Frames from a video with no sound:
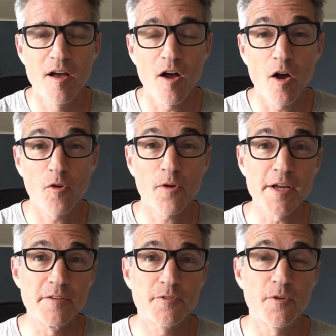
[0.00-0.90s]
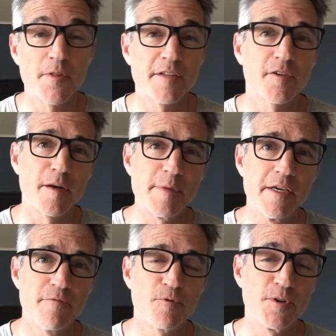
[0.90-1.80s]
all right, so that's going to be
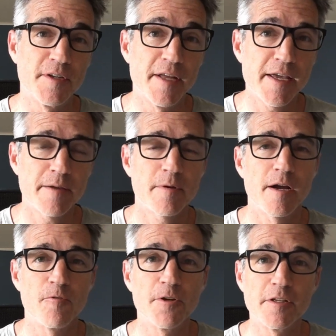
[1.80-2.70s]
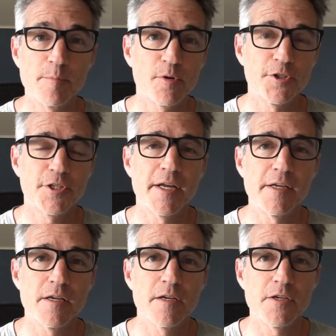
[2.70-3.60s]
it for today. I really appreciate
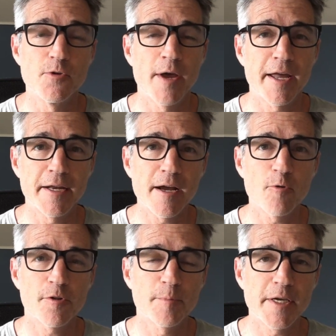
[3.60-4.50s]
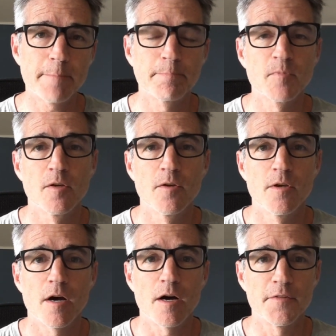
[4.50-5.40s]
you hanging out with me
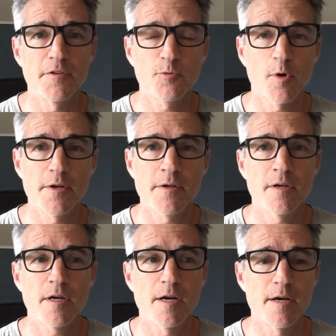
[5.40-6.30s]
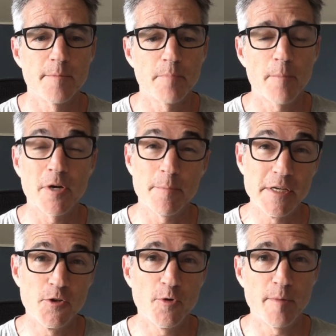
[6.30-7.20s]
on this one. I'm going to be
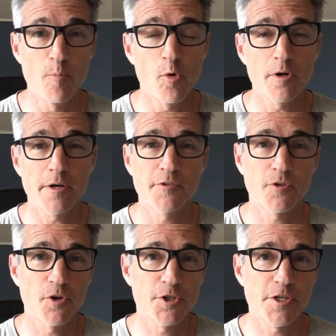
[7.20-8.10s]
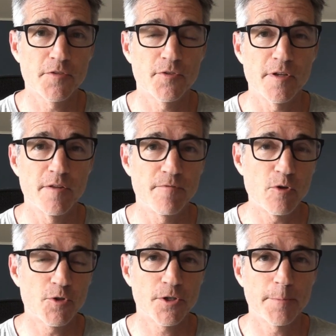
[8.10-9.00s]
doing more excursions in the
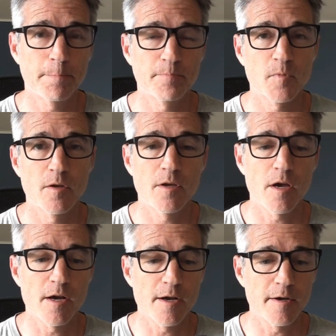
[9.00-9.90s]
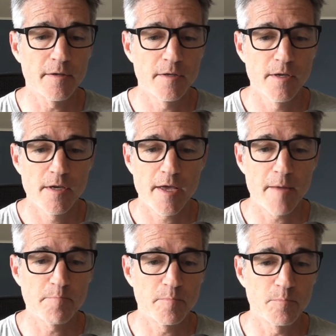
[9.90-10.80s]
future. A
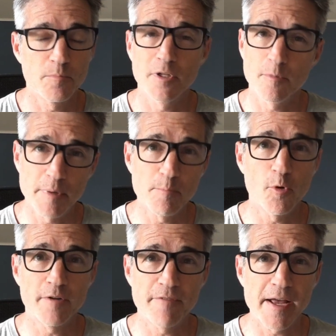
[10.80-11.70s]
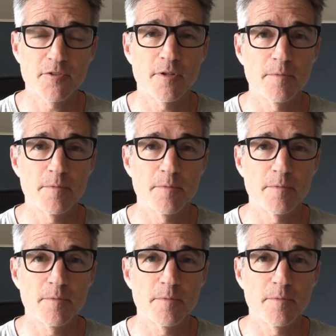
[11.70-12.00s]
little bit more advanced,